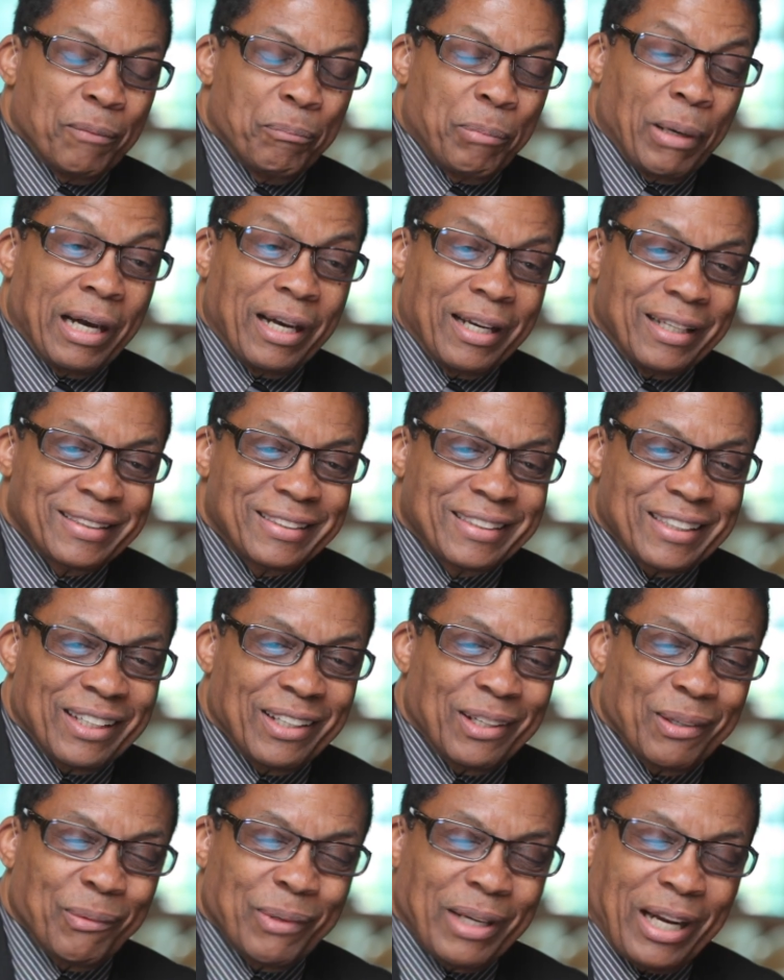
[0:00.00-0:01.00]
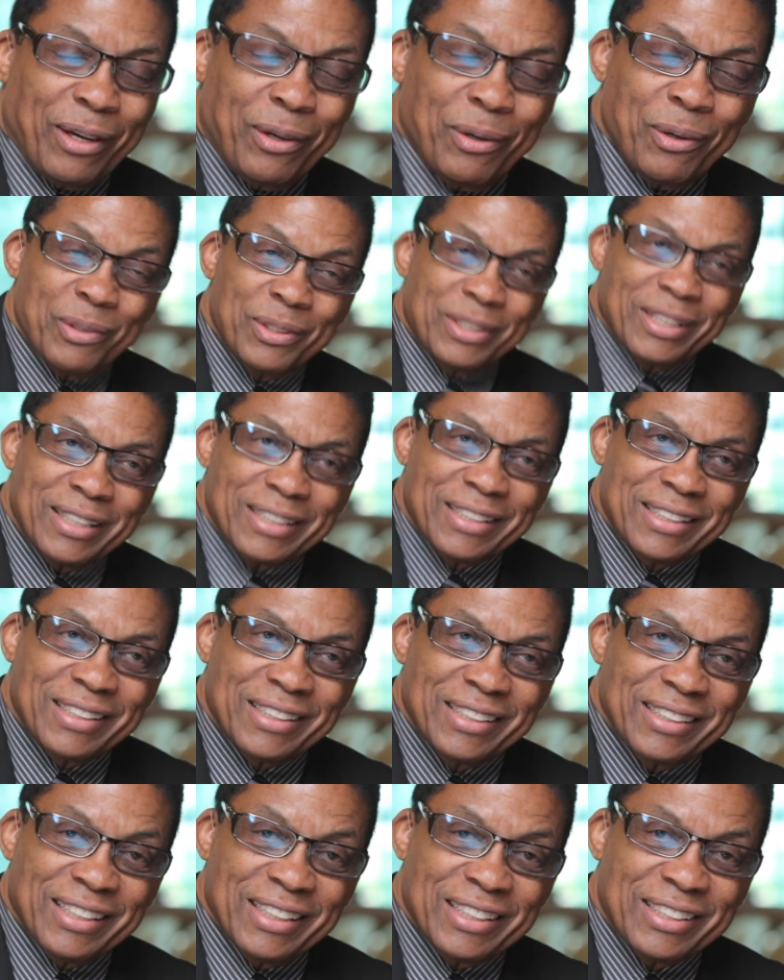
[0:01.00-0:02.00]
But when I heard
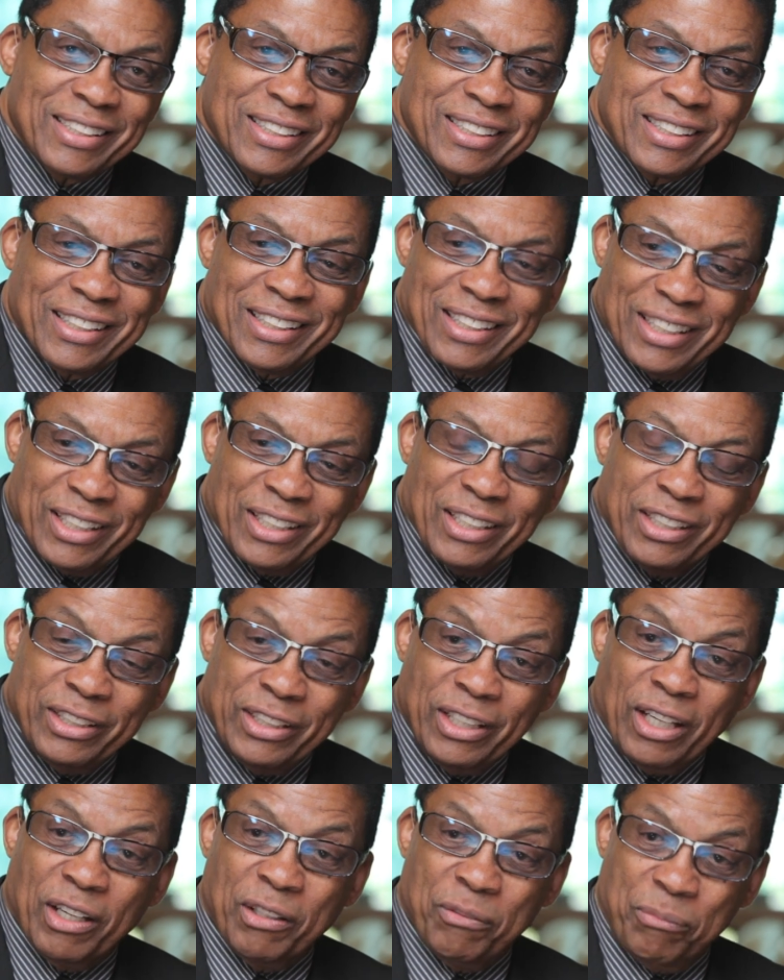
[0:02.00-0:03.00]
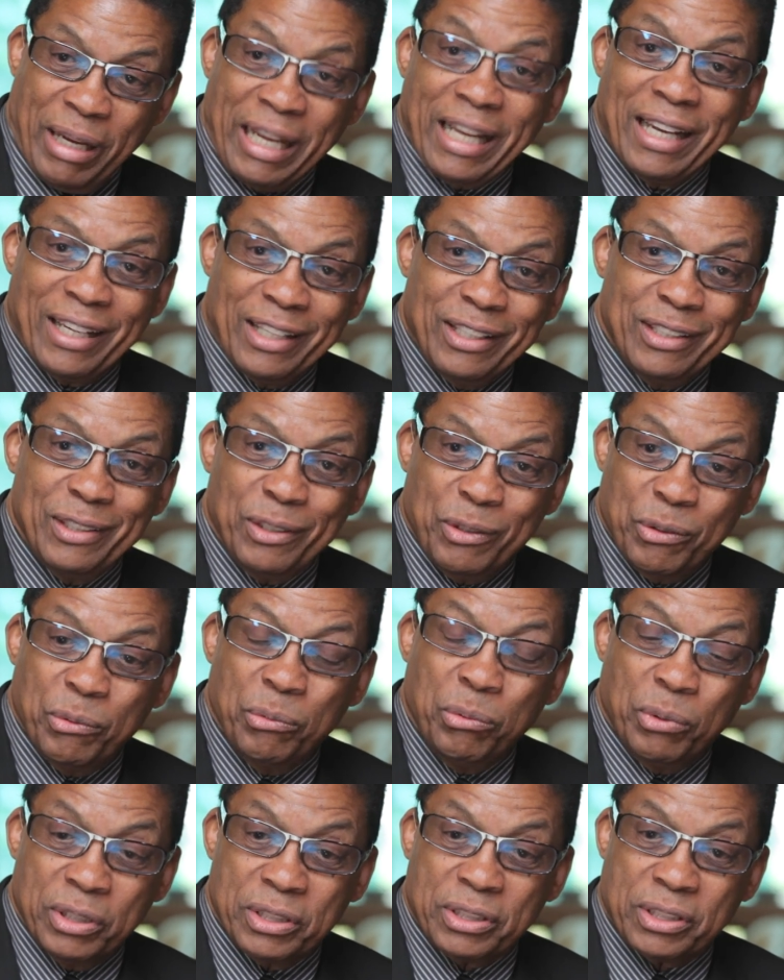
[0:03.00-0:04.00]
this young man who
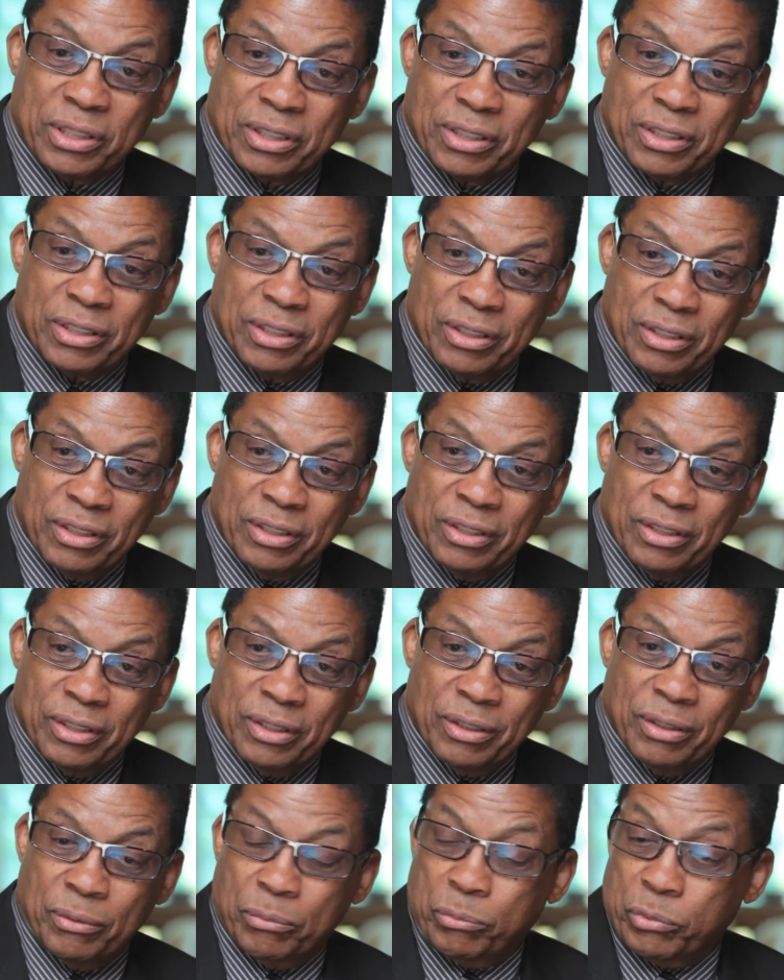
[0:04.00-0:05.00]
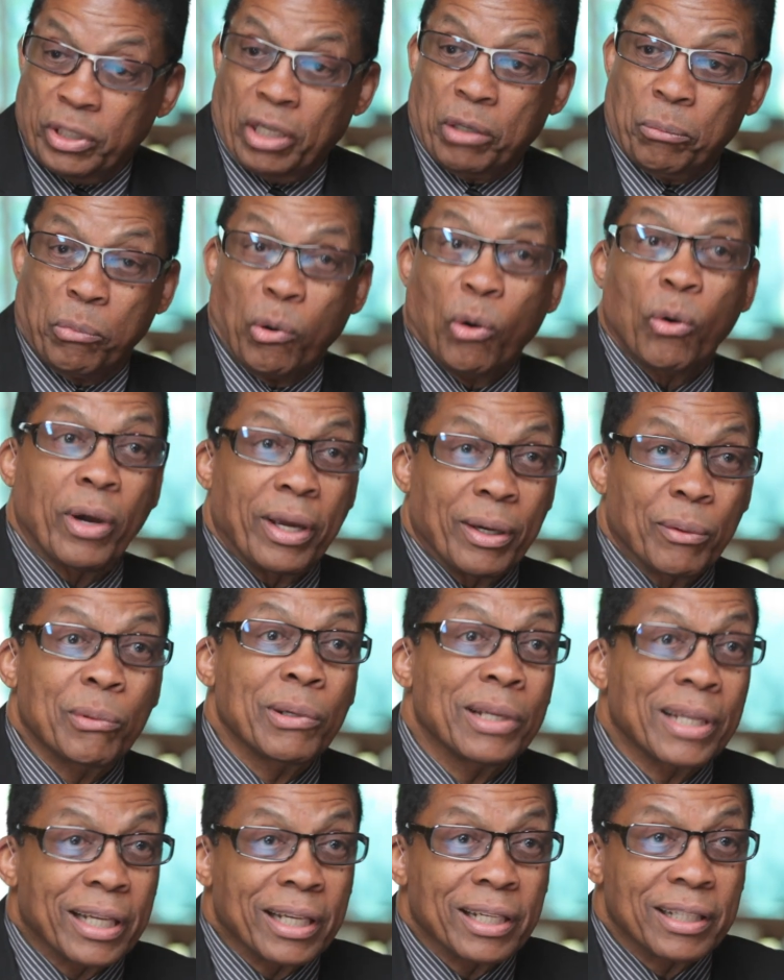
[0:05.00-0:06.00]
was a young boy,
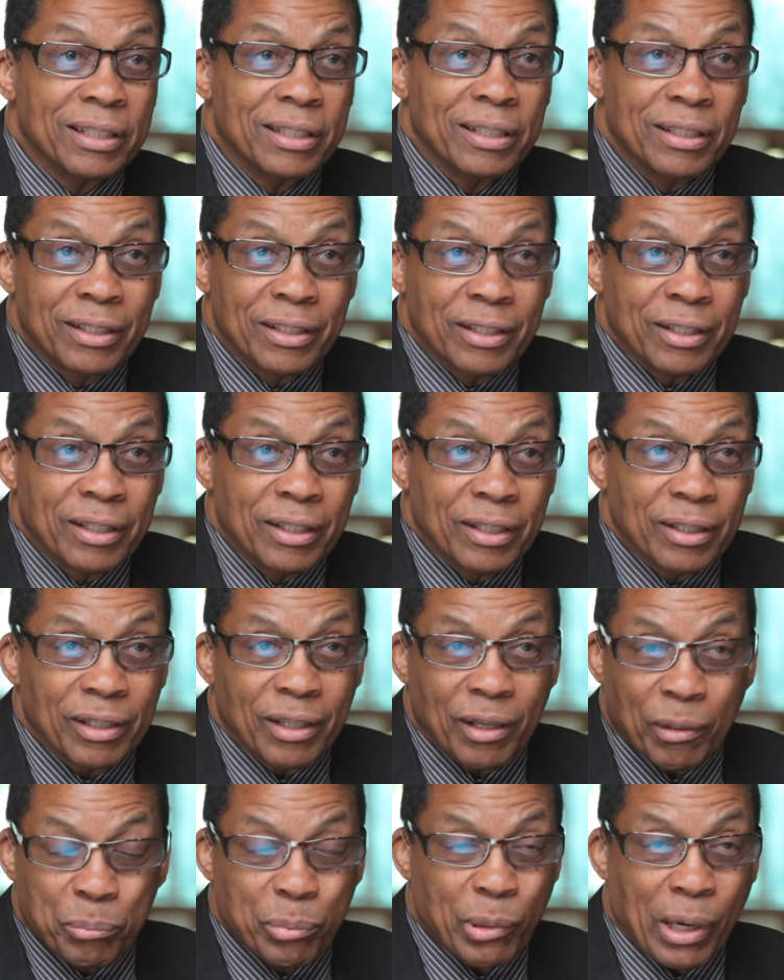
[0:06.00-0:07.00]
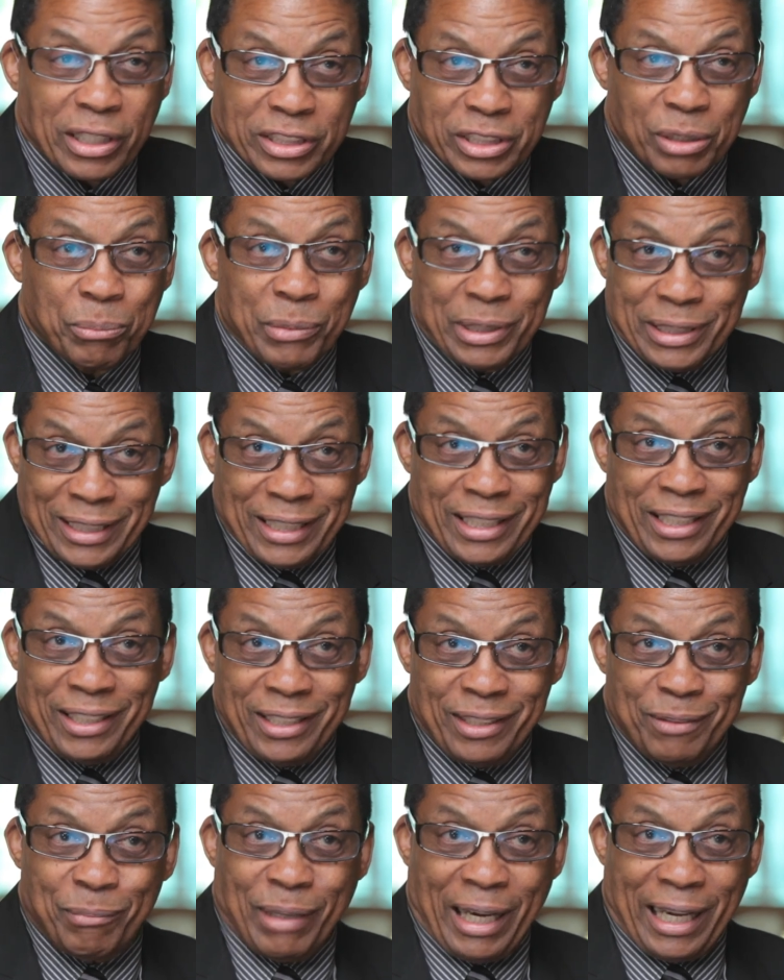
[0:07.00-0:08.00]
really,
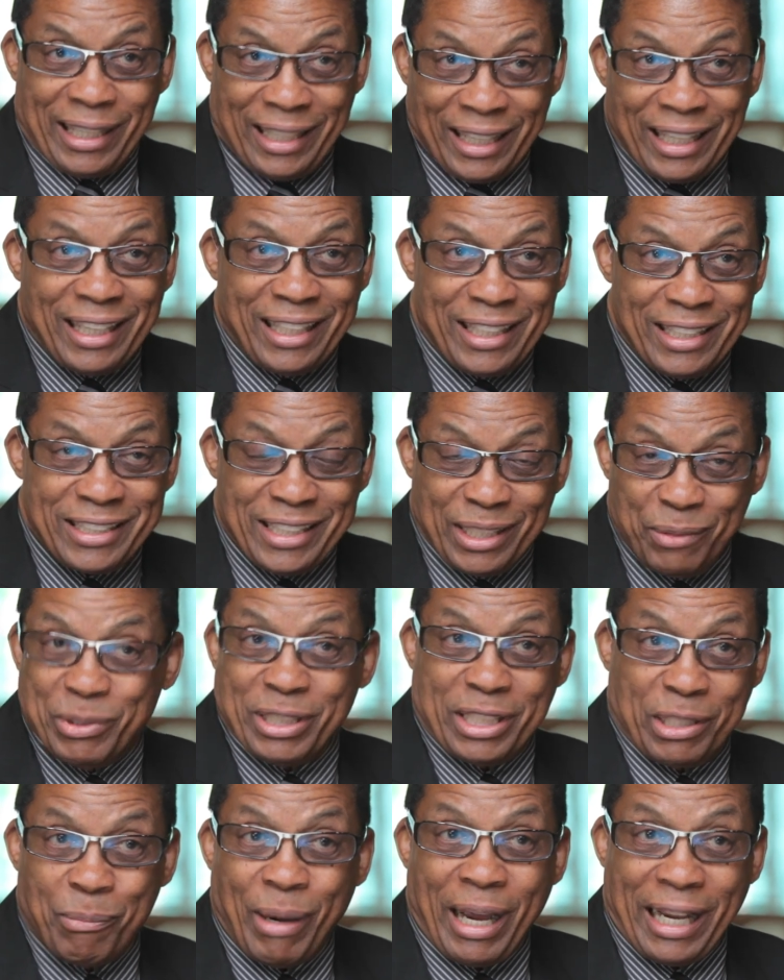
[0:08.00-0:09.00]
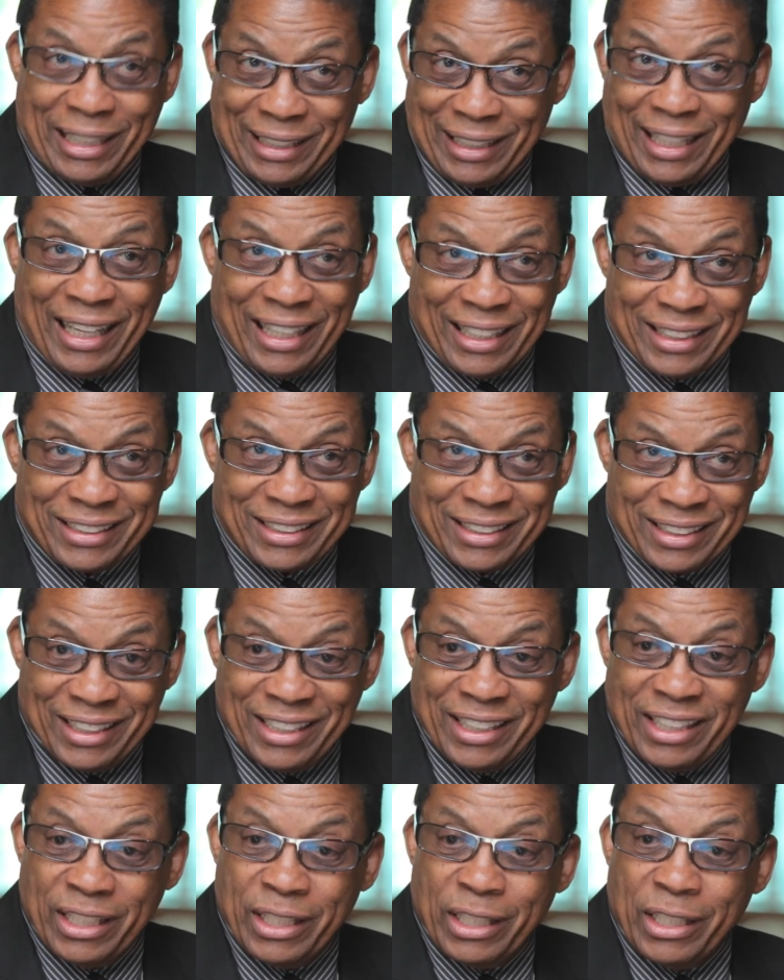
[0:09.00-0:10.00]
approximately my age, he was in my class,
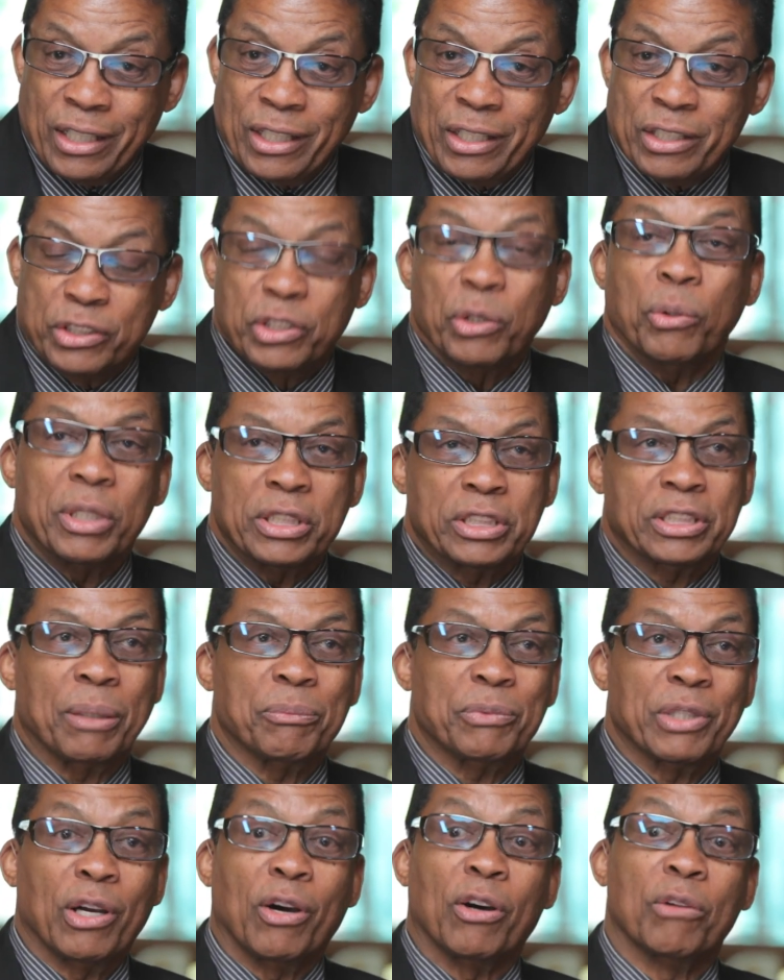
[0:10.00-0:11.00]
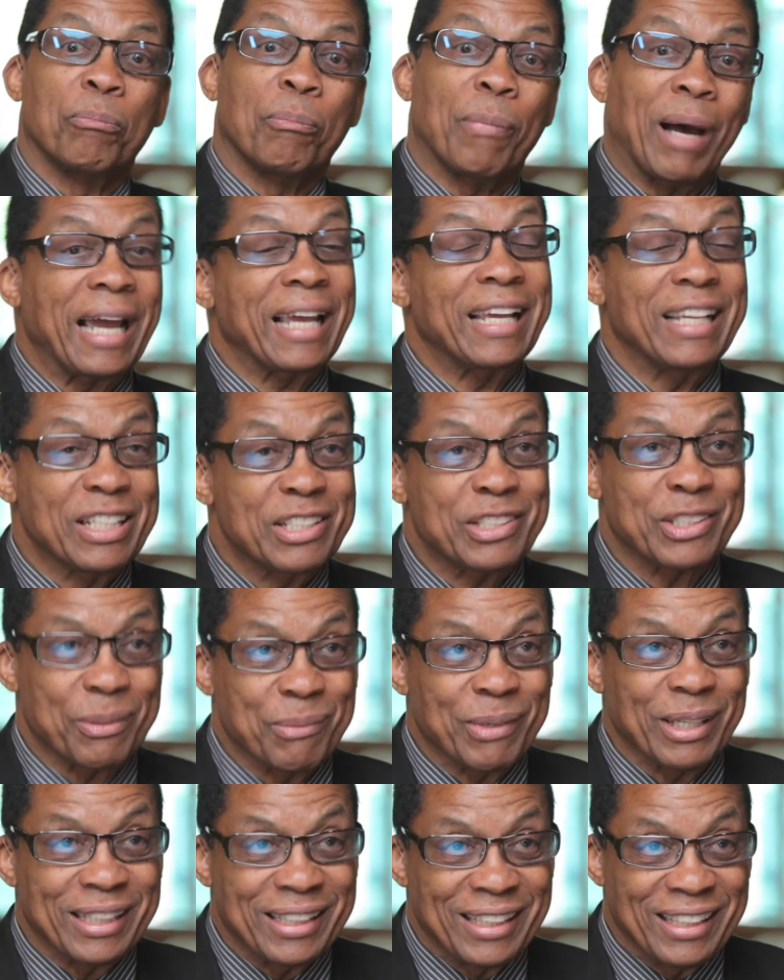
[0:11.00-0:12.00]
doing something on my
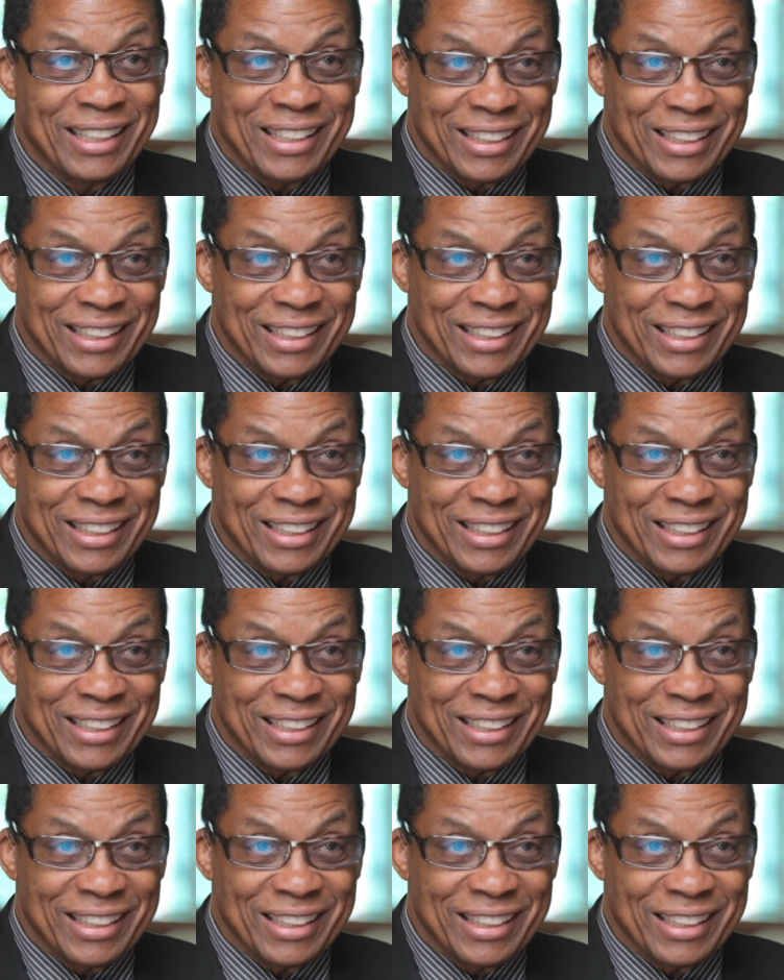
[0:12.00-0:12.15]
instrument